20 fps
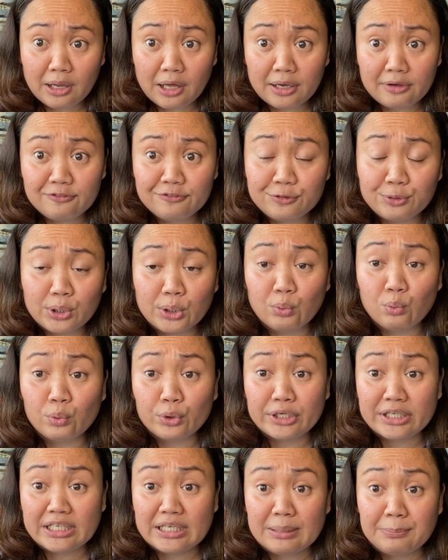for a
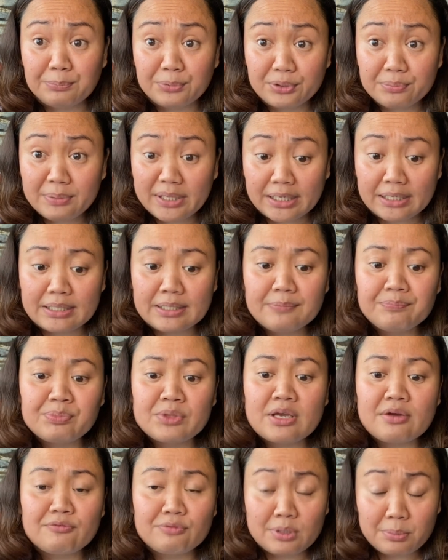working permit
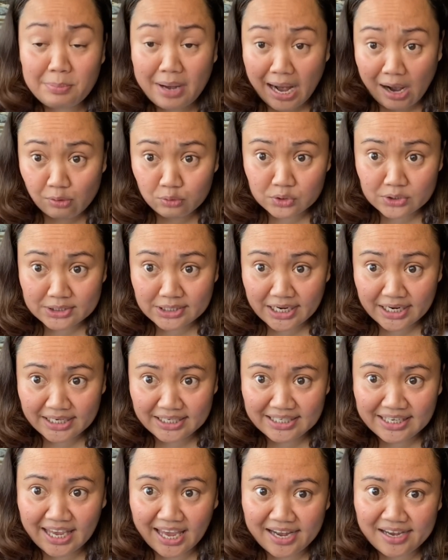from
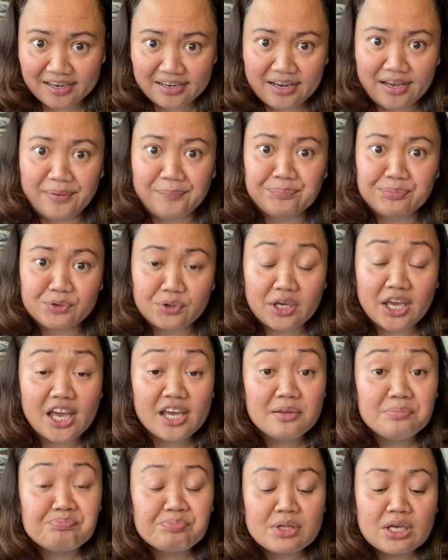outside Canada. Okay,
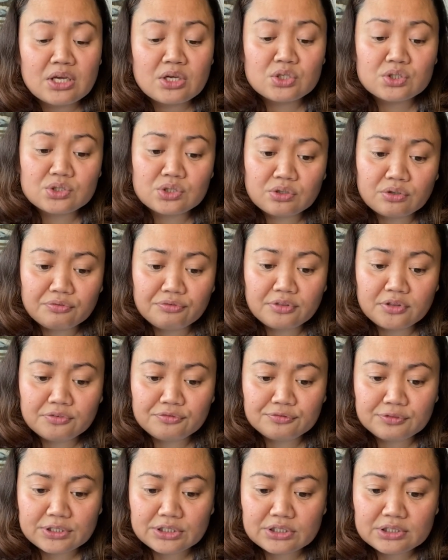so the
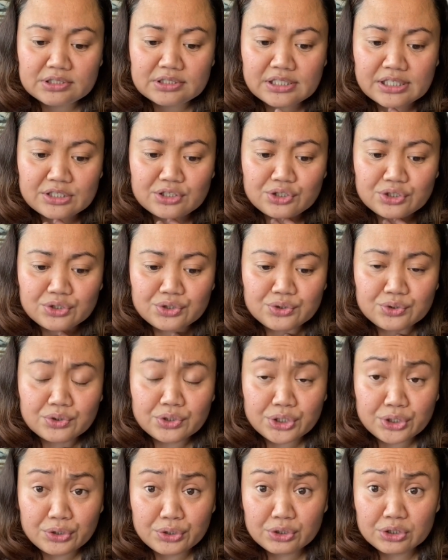first thing
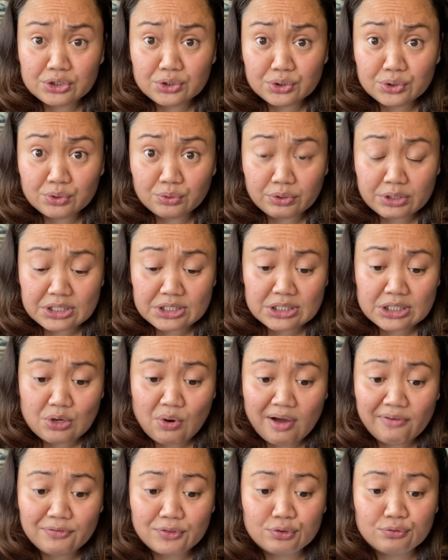you need to do is you
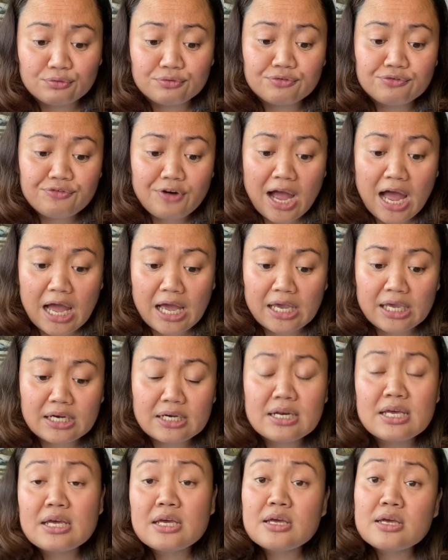have to
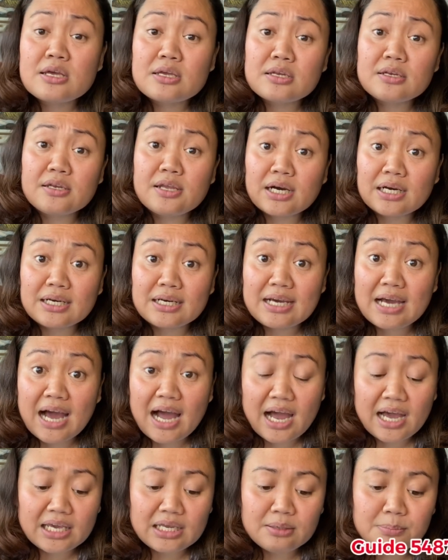find the
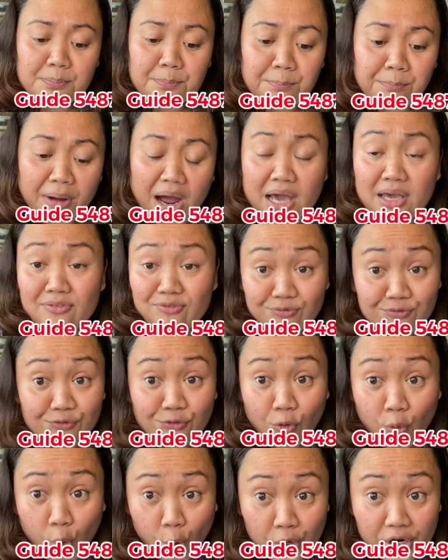guide
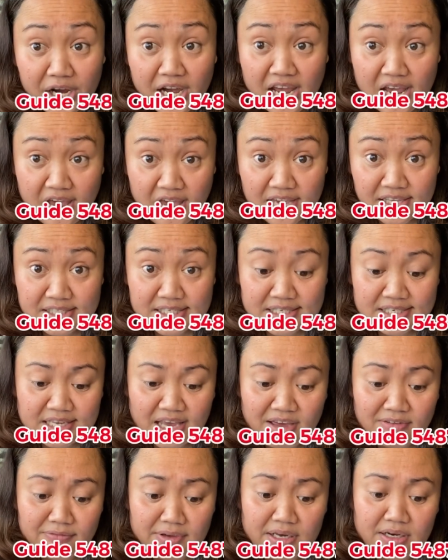
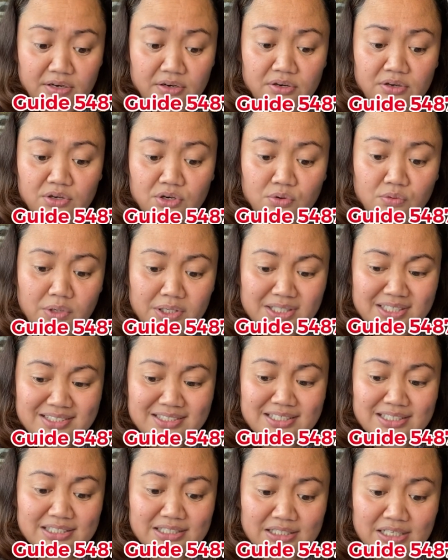5487. What is
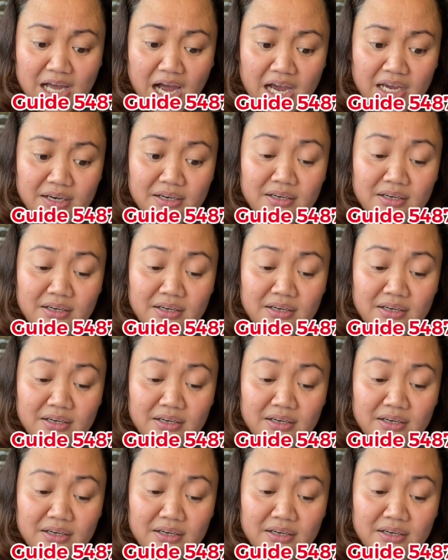this guide